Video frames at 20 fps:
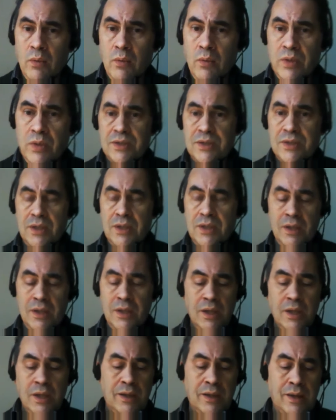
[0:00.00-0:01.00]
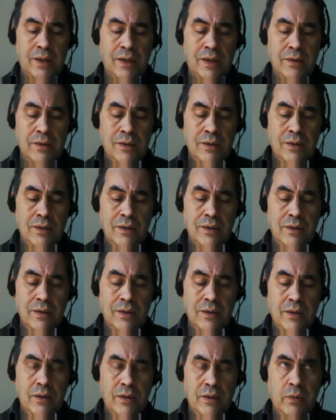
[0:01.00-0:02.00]
see that
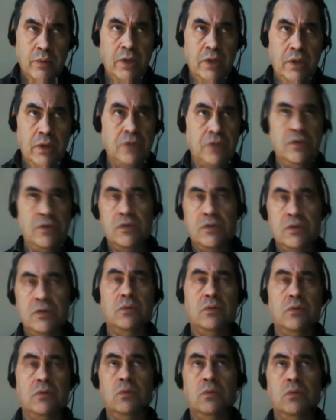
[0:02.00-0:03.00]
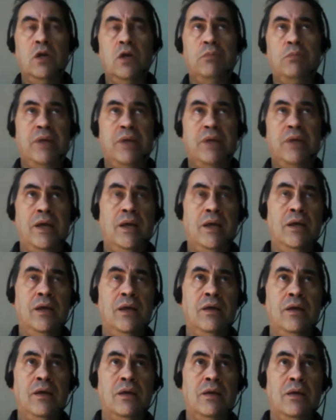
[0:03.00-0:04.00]
we're not just a sort of word playing
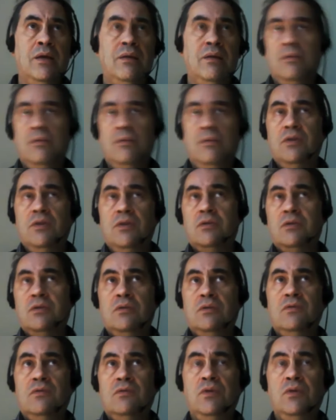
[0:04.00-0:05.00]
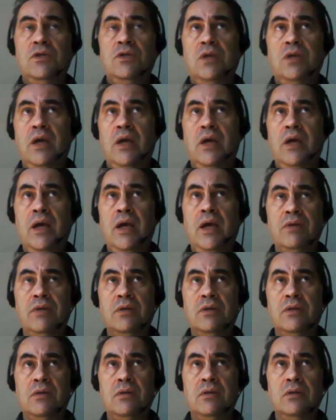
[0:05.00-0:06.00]
just for the sheer hey of it.
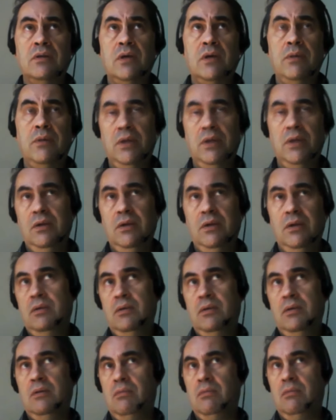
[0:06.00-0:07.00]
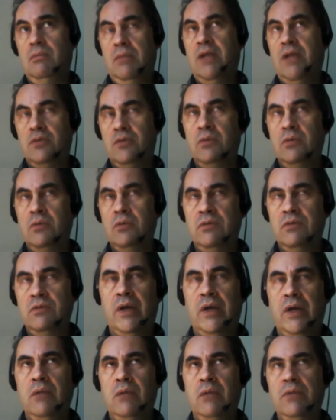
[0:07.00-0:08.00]
I mean, that's also
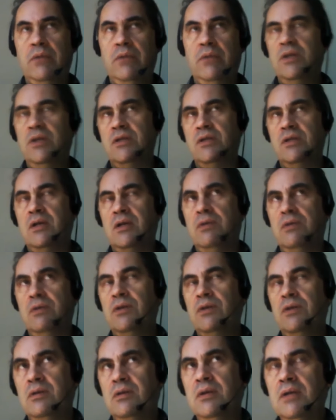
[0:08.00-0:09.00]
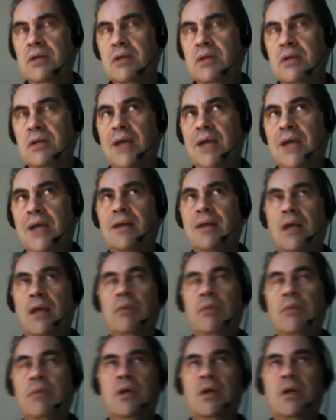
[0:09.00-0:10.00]
fun, but it's kind of not the, the end game.
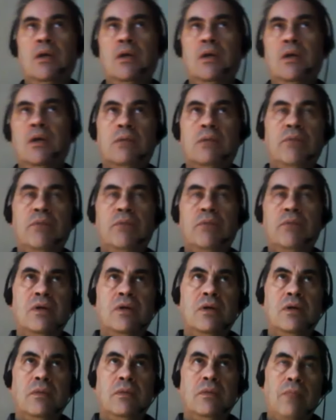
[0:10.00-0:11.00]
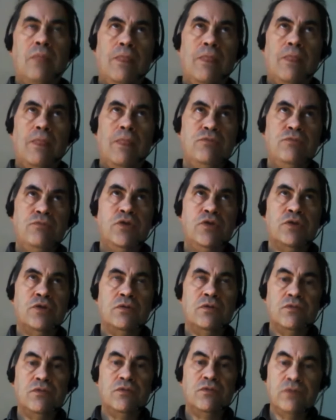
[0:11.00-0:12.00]
But just
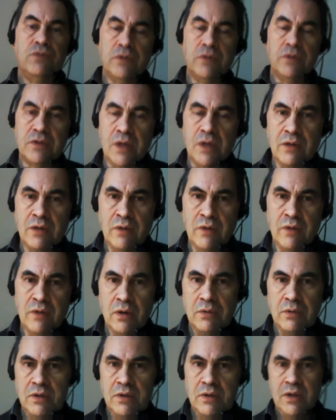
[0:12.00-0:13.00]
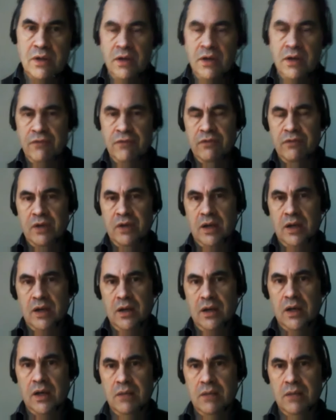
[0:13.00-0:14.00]
for the sake of argument, if the end
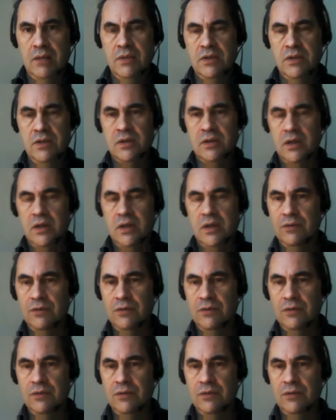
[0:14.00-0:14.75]
game is kind of